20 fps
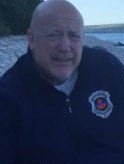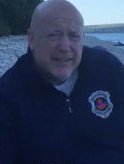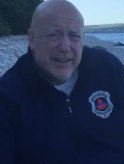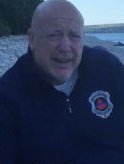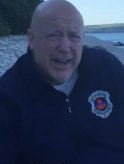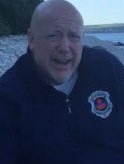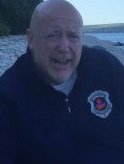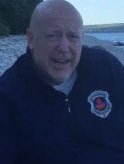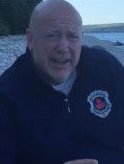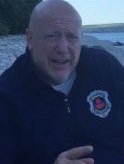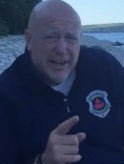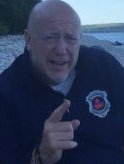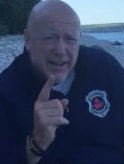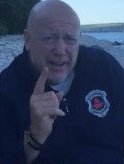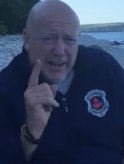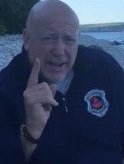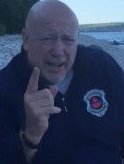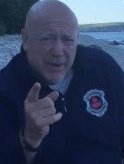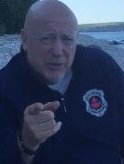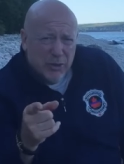Today,
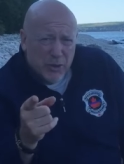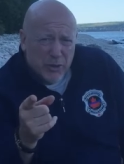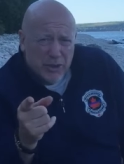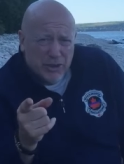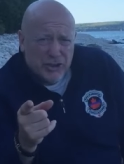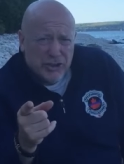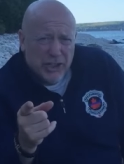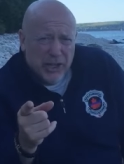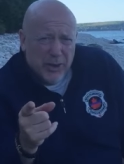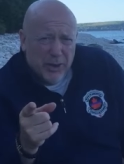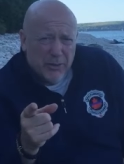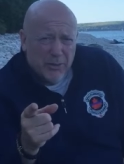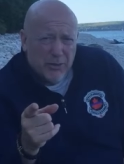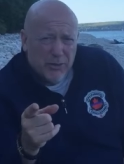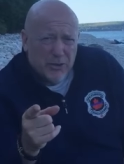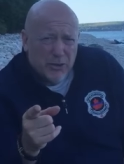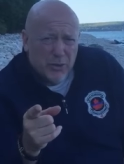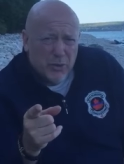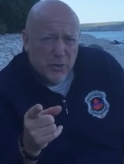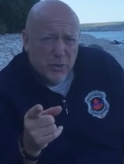I'm doing a shout out
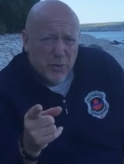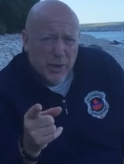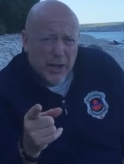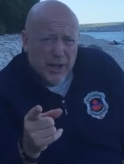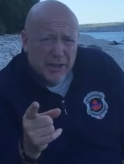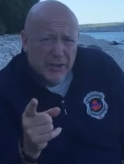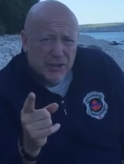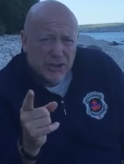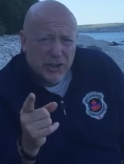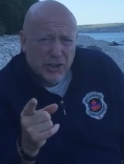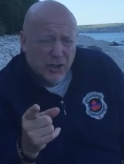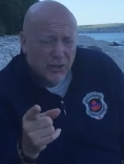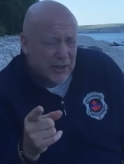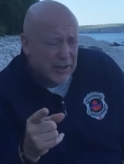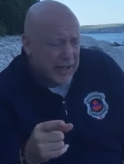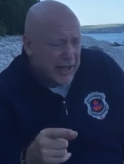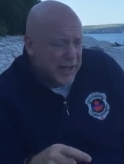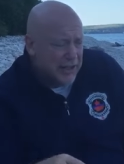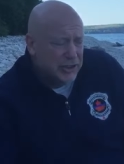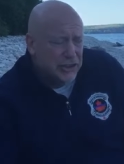to uh, Jill
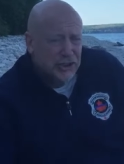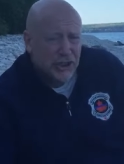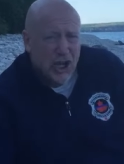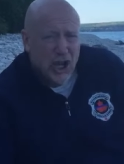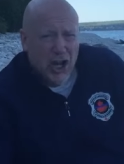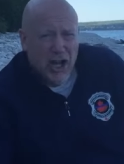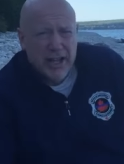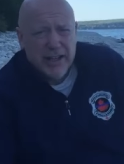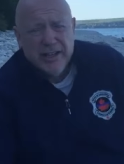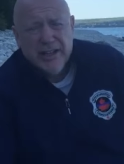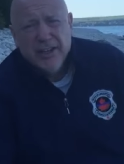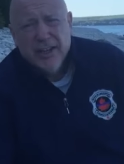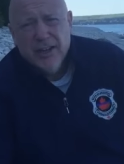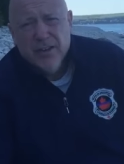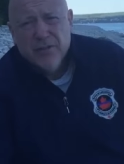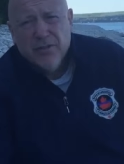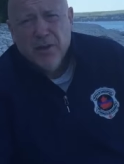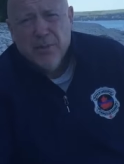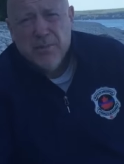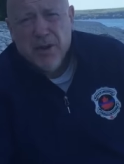and Sean
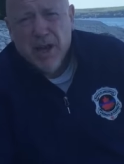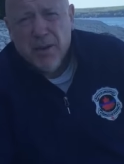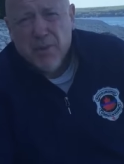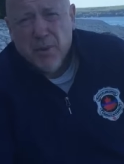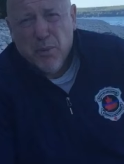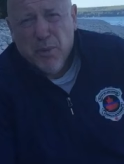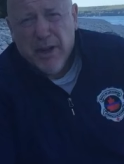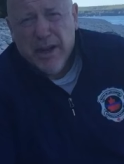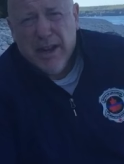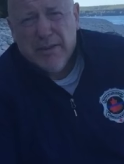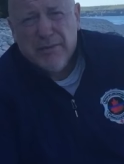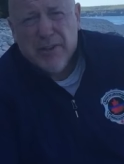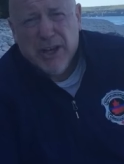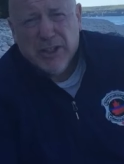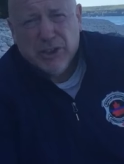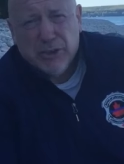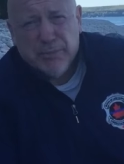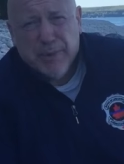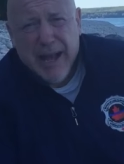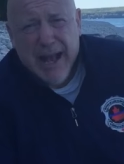from 911 I've
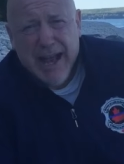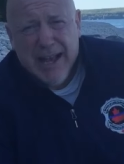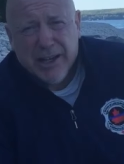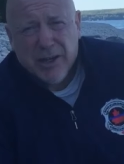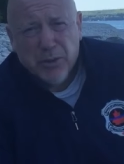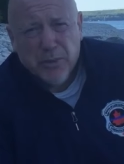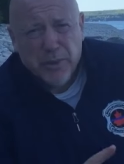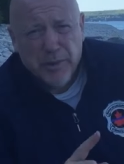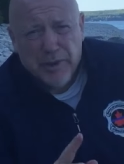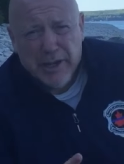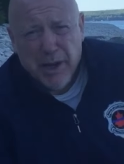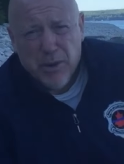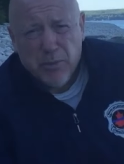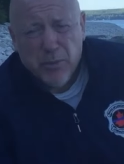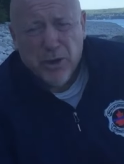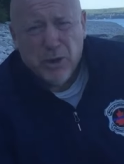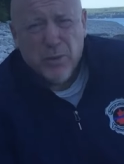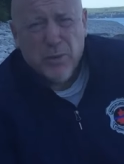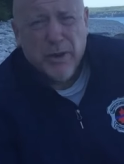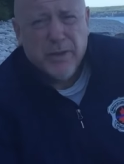Got Your Back, who we
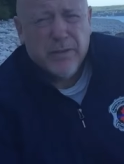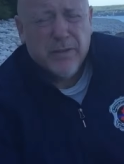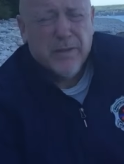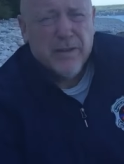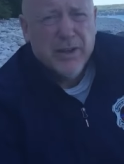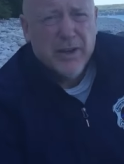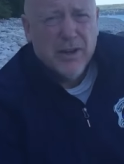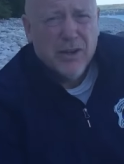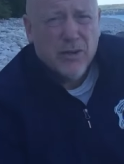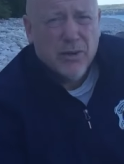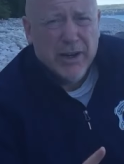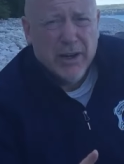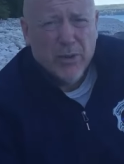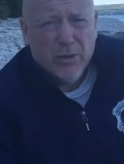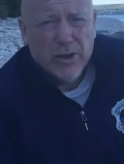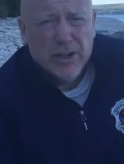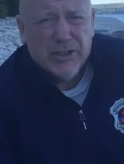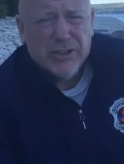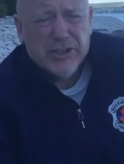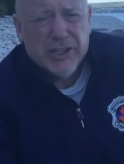network with. Great
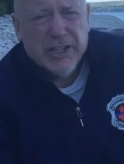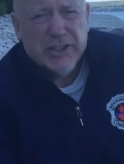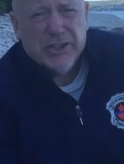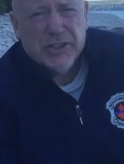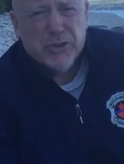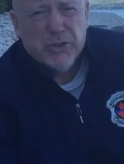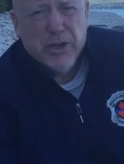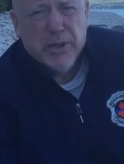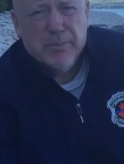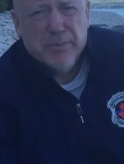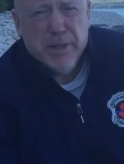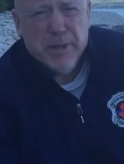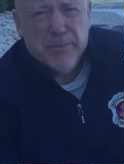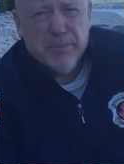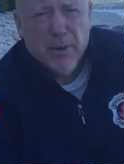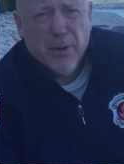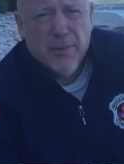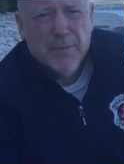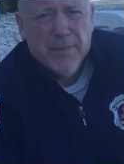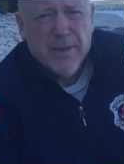organization, great
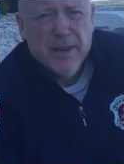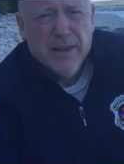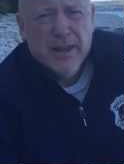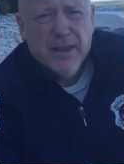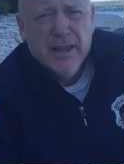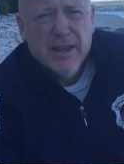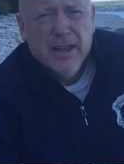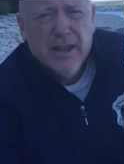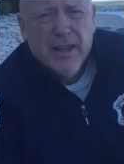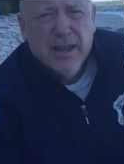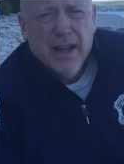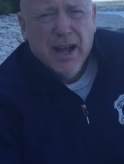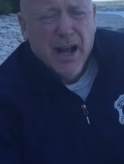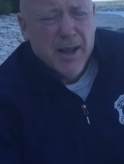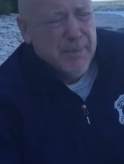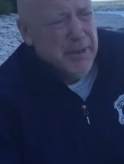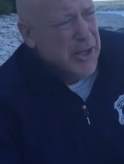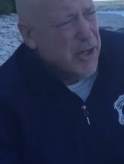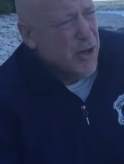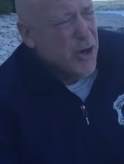people.
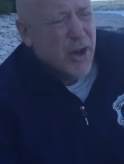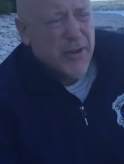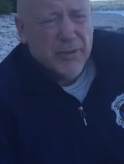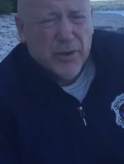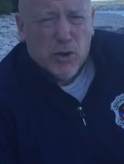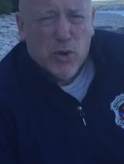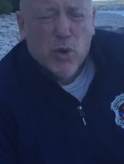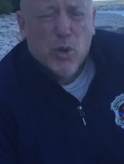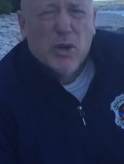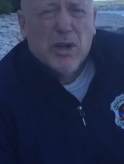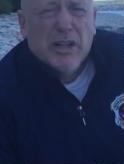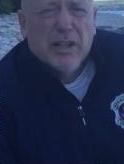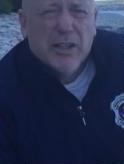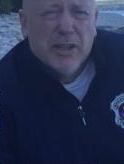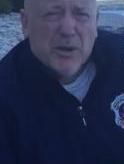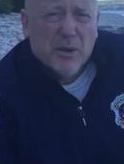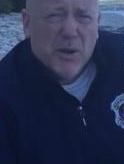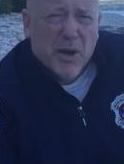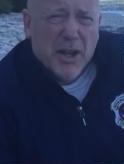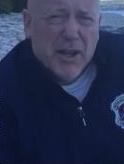I'm here on the cool,
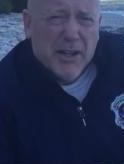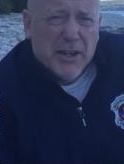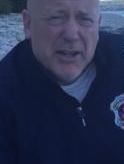clear